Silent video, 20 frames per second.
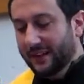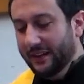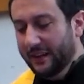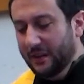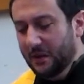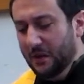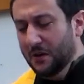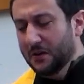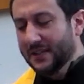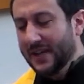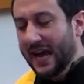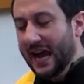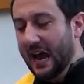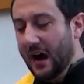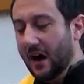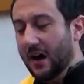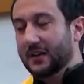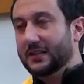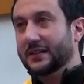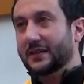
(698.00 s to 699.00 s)
Little
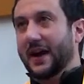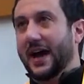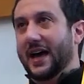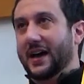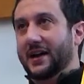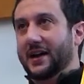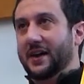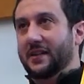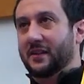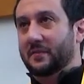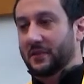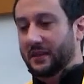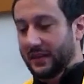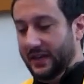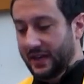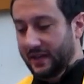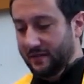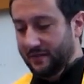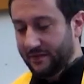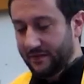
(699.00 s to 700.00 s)
Hosea also had another
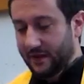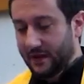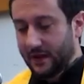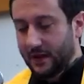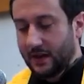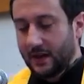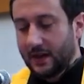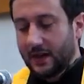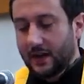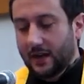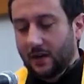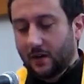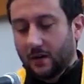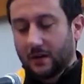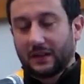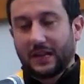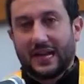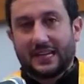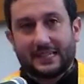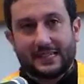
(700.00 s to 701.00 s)
belief,
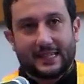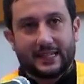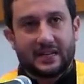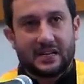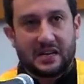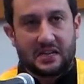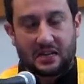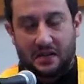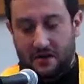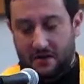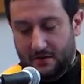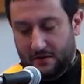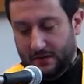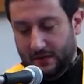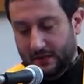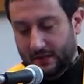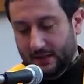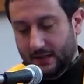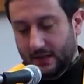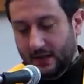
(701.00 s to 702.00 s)
or lesson he
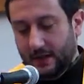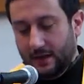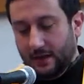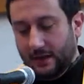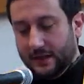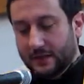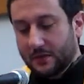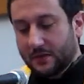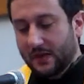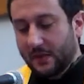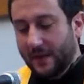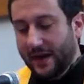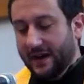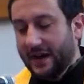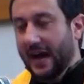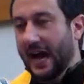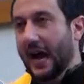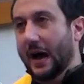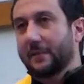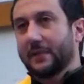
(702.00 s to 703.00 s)
learned. This was
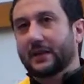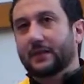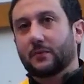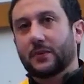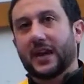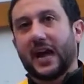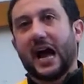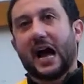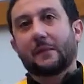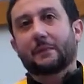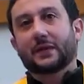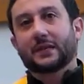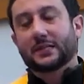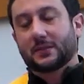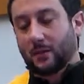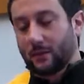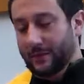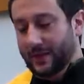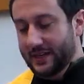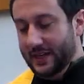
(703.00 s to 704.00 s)
about what
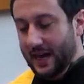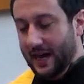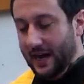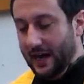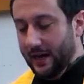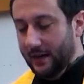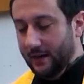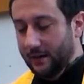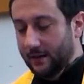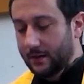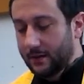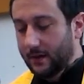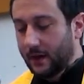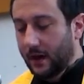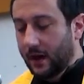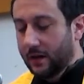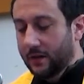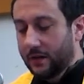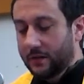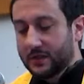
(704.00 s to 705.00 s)
happens when we die.
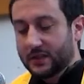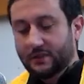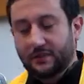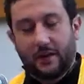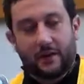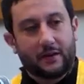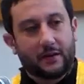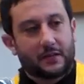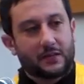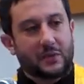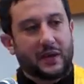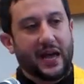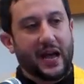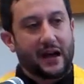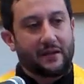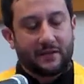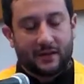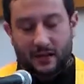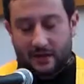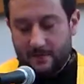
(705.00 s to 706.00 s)
All those photos we
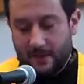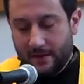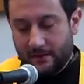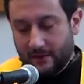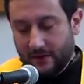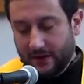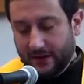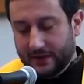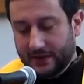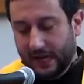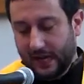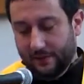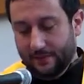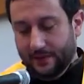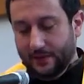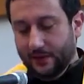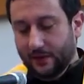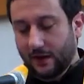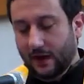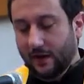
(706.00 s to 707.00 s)
have on our memory
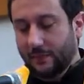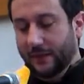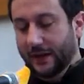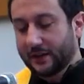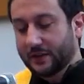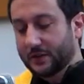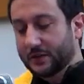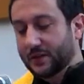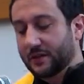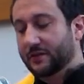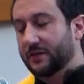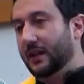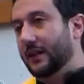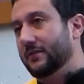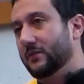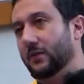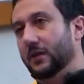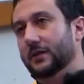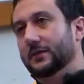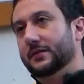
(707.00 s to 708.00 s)
table are pictures of
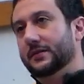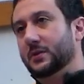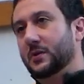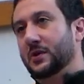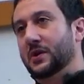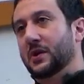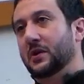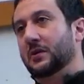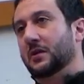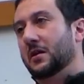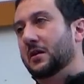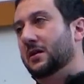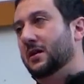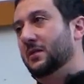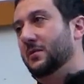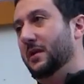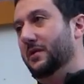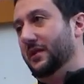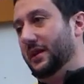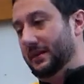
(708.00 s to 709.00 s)
loved ones who are no
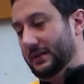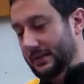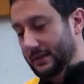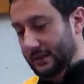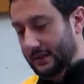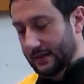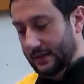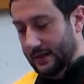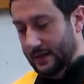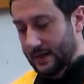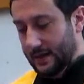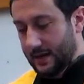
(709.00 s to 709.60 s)
longer with us.